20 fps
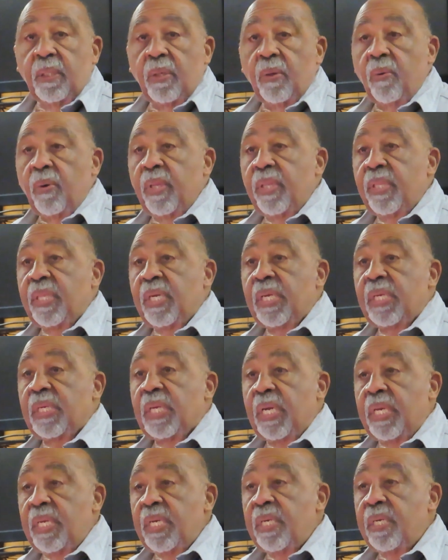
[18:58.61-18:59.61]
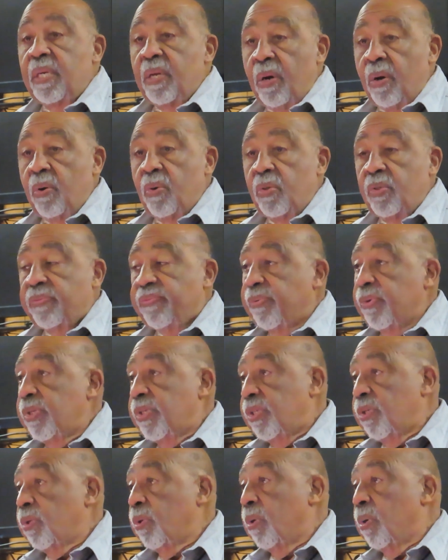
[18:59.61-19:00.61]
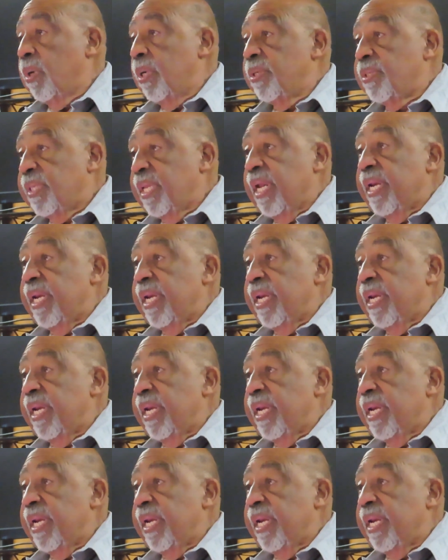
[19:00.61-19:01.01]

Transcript: The only thing that he knows for sure is